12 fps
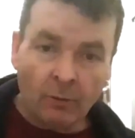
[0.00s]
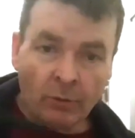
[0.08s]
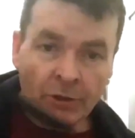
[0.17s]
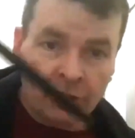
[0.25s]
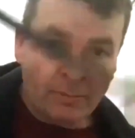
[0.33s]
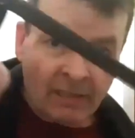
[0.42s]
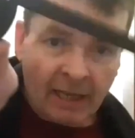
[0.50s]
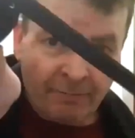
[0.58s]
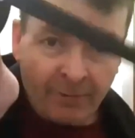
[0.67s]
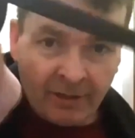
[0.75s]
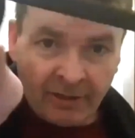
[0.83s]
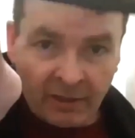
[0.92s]
what you should be left
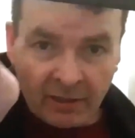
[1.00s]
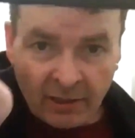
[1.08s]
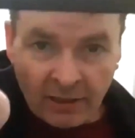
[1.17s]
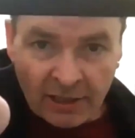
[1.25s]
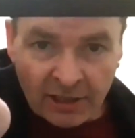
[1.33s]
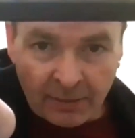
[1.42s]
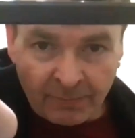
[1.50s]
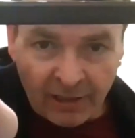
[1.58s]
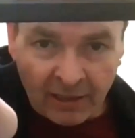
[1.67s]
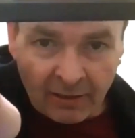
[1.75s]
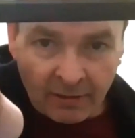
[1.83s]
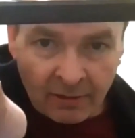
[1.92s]
with is
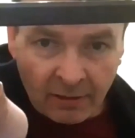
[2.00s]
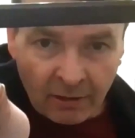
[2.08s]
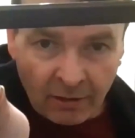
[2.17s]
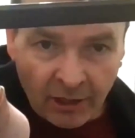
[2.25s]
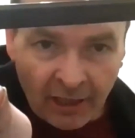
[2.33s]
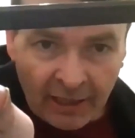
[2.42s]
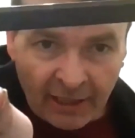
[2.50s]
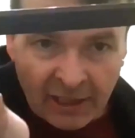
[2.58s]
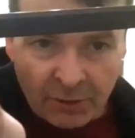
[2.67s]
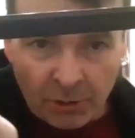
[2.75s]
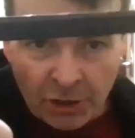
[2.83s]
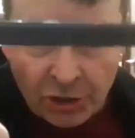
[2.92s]
something looking like
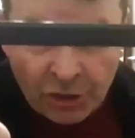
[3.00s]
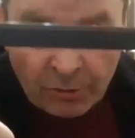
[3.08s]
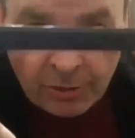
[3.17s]
this, which I showed